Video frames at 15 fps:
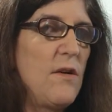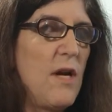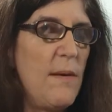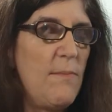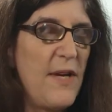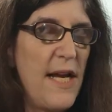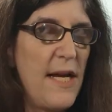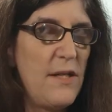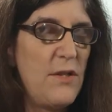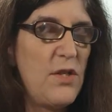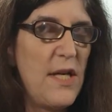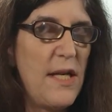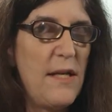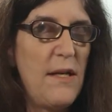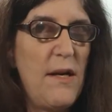
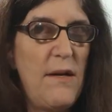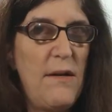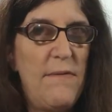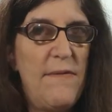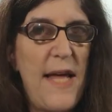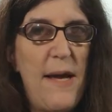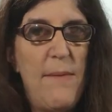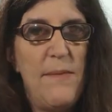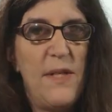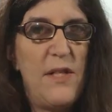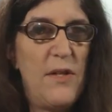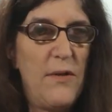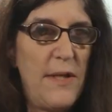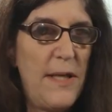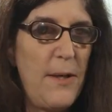comprehension of that
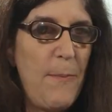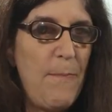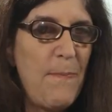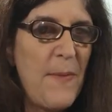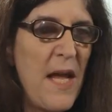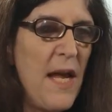material.